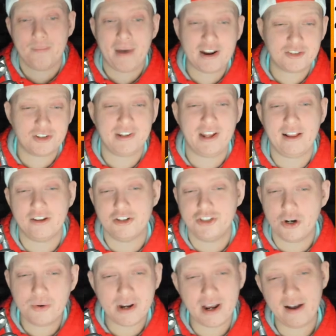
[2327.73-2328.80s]
Patrick Taylor
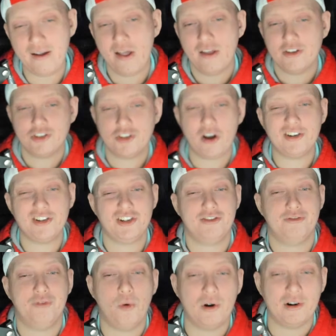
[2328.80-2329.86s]
Jr. saw just
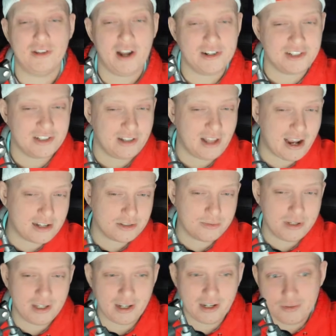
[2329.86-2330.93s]
four touches last
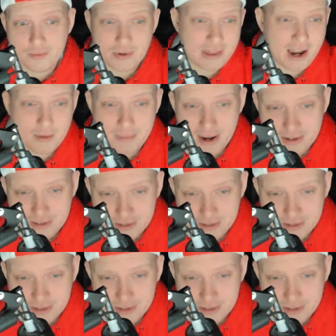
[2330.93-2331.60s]
week, and even with how bad